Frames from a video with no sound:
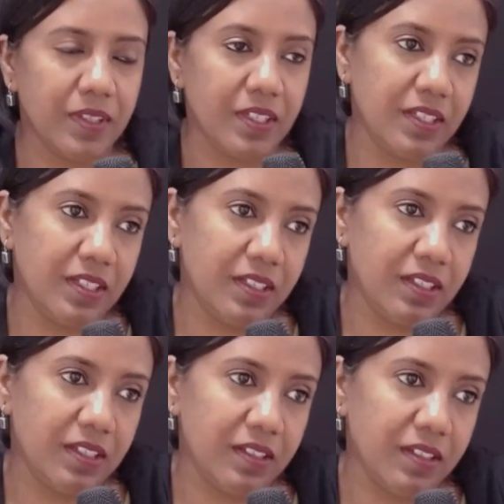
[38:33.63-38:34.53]

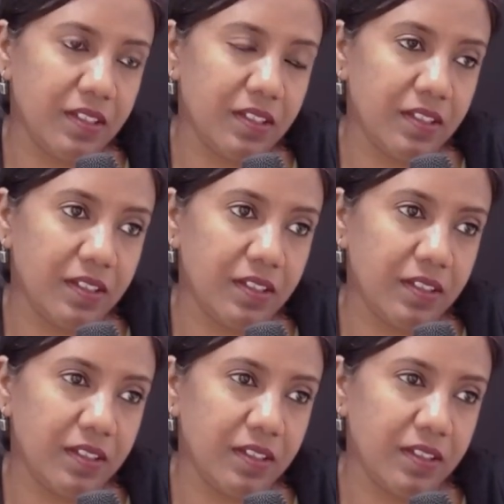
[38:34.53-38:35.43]

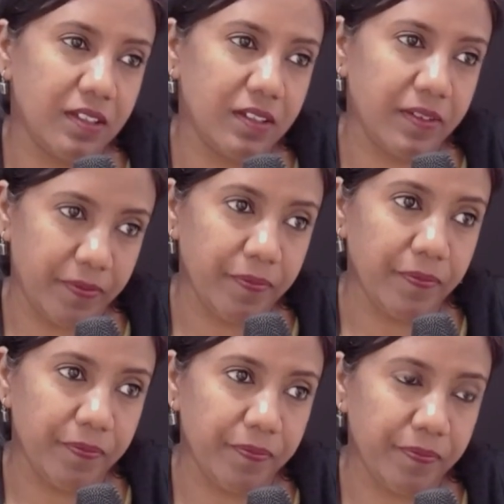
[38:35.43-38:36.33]
No one is speaking in this clip.